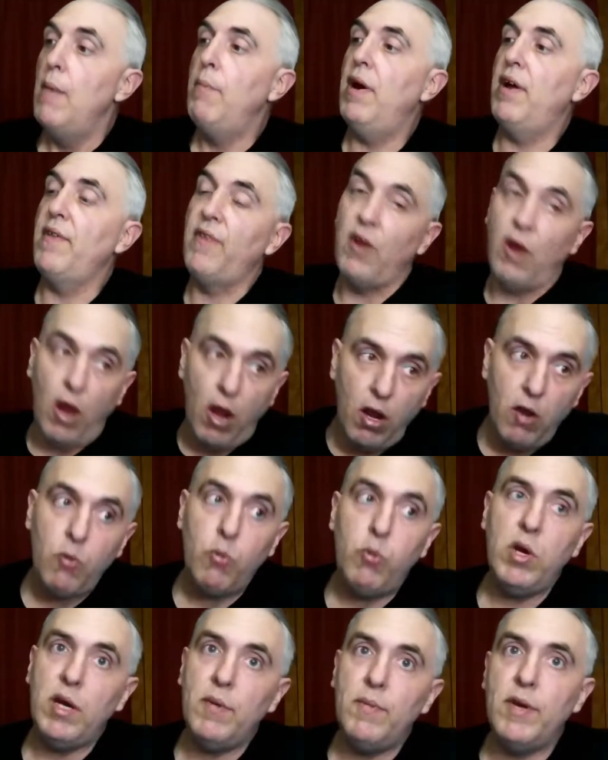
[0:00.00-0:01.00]
But there are
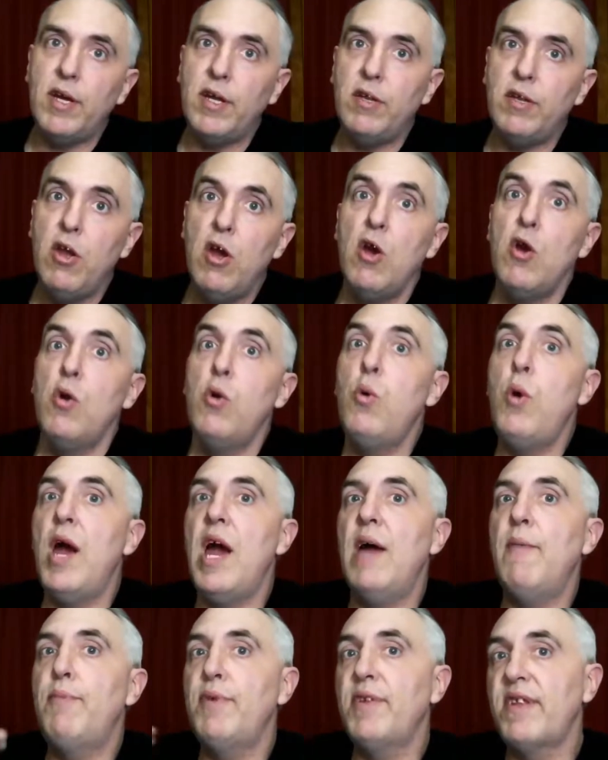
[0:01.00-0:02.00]
women who
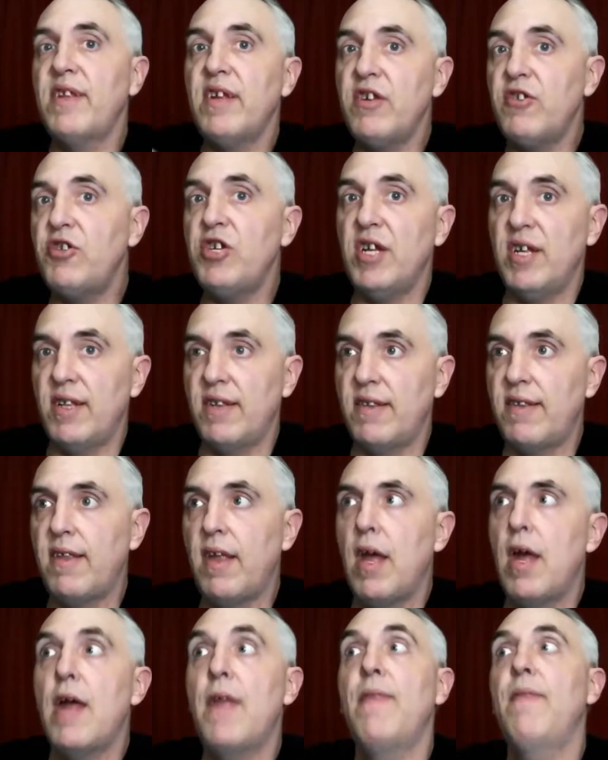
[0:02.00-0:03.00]
have
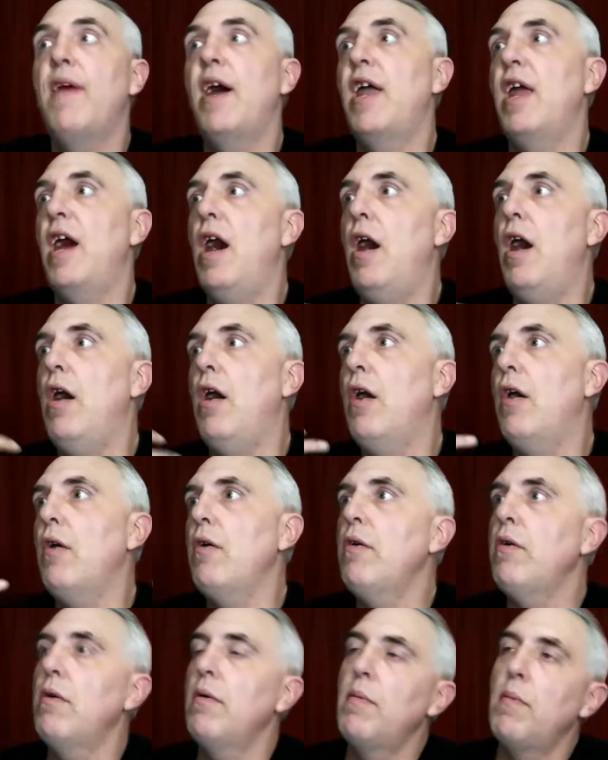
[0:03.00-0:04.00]
positions that
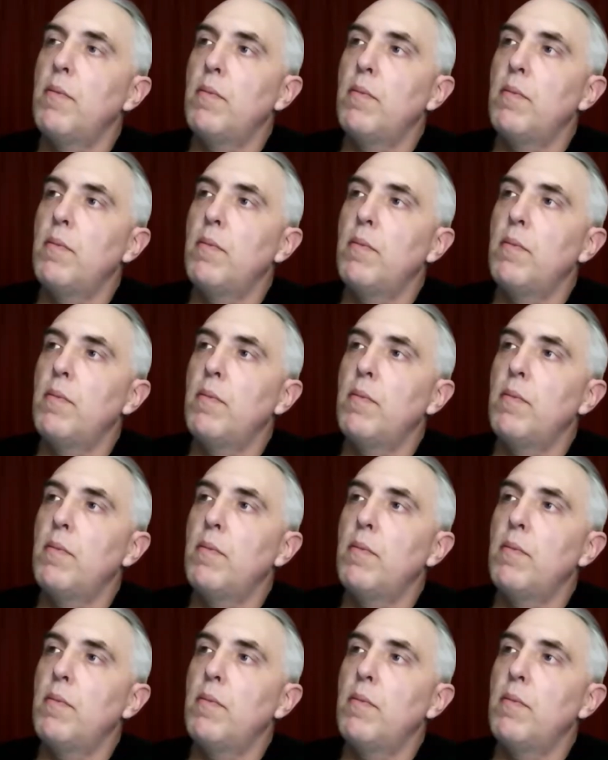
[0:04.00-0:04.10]
are